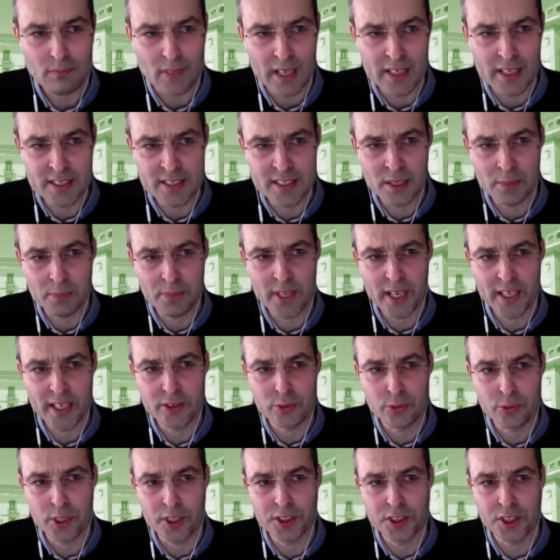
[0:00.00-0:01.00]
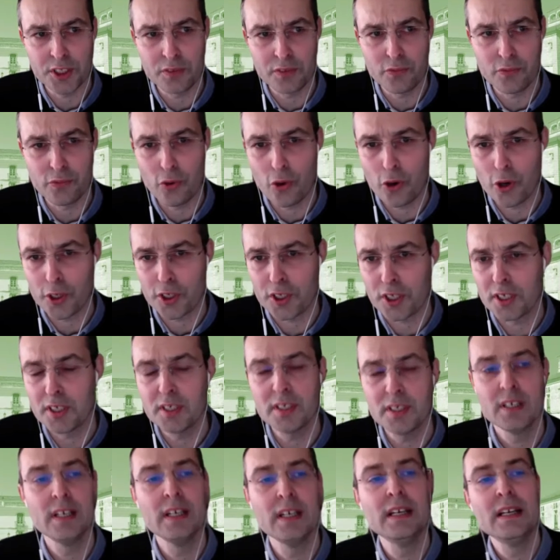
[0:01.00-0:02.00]
In some days reaching
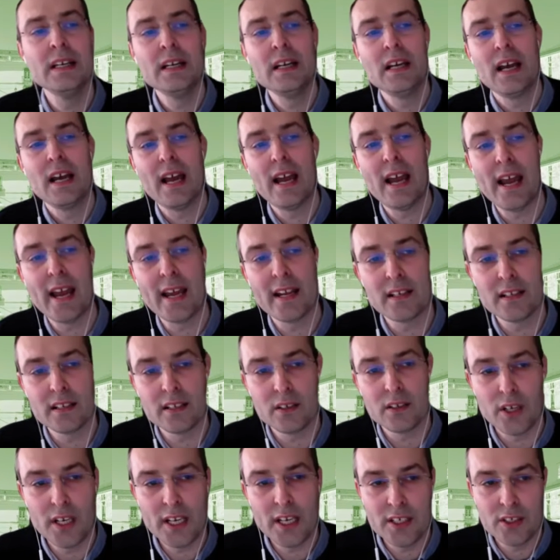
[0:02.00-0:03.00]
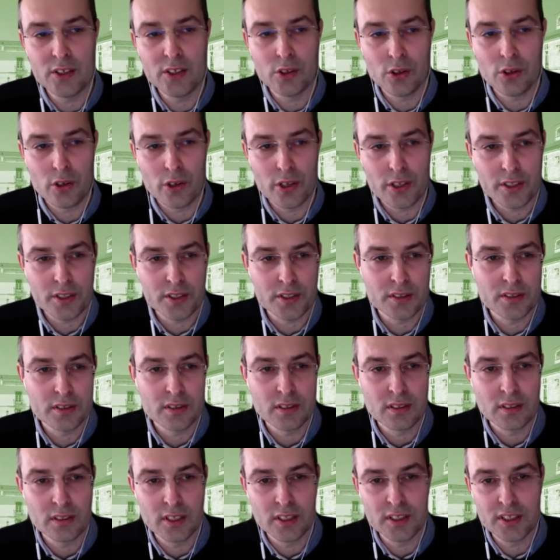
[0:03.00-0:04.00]
40, and indoors
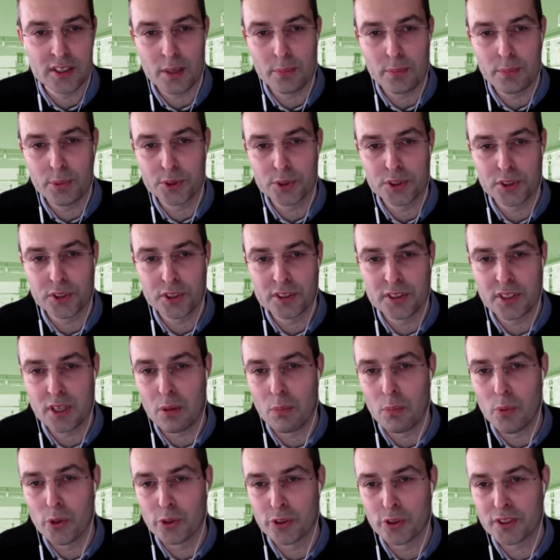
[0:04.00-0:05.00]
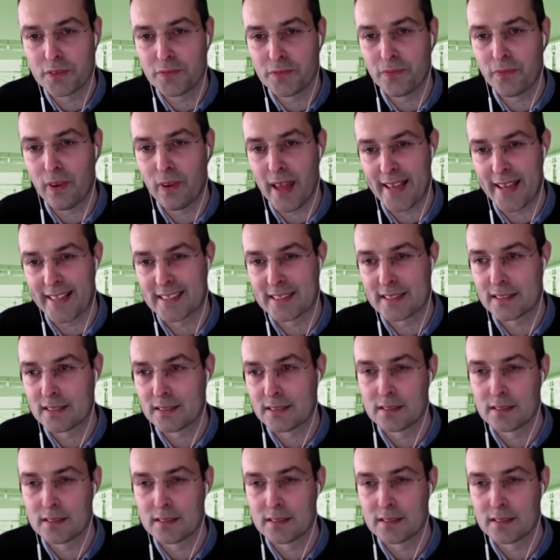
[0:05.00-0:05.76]
the temperature is almost flat,